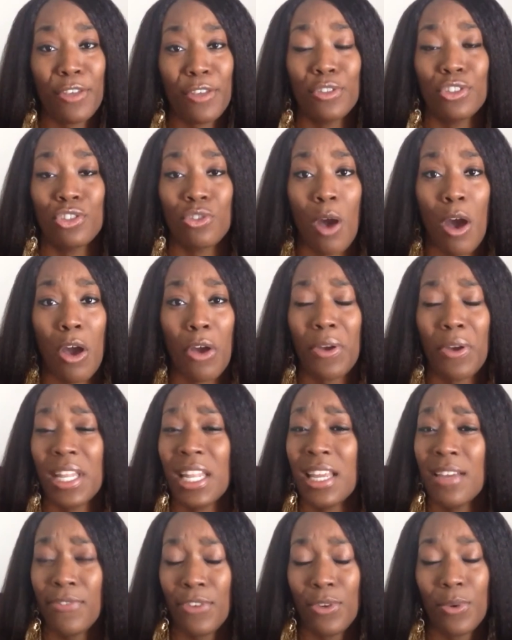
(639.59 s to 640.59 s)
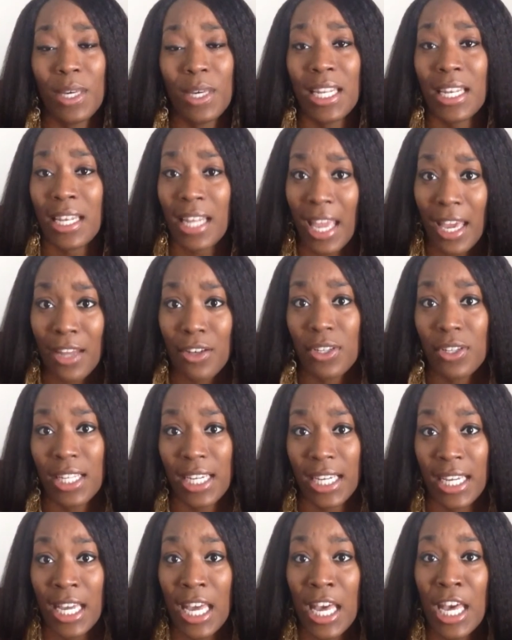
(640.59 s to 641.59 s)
you stronger and if you couldn't handle it.